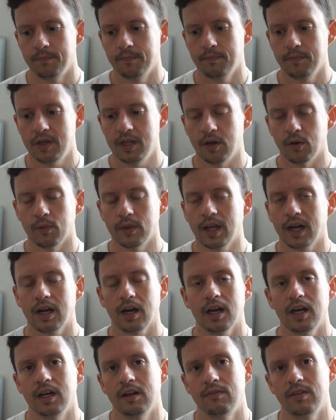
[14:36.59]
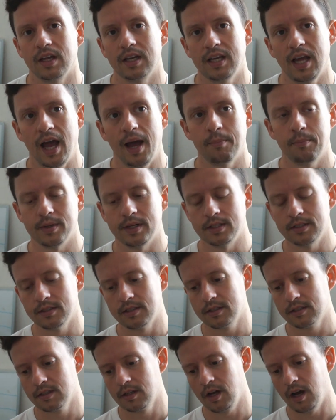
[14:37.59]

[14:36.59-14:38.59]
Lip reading: you know, that kind of thing happens.